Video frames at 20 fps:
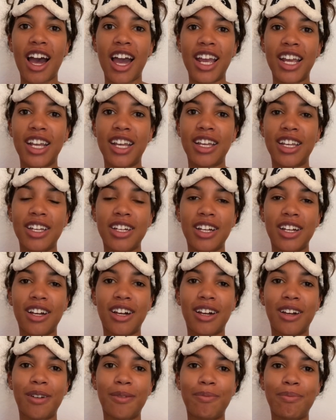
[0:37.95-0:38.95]
I
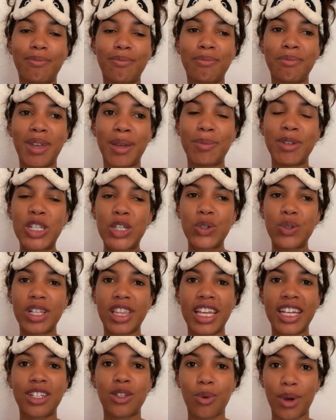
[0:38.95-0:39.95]
um, maybe do
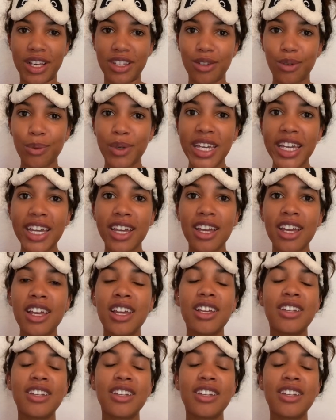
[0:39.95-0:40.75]
it like twice a week.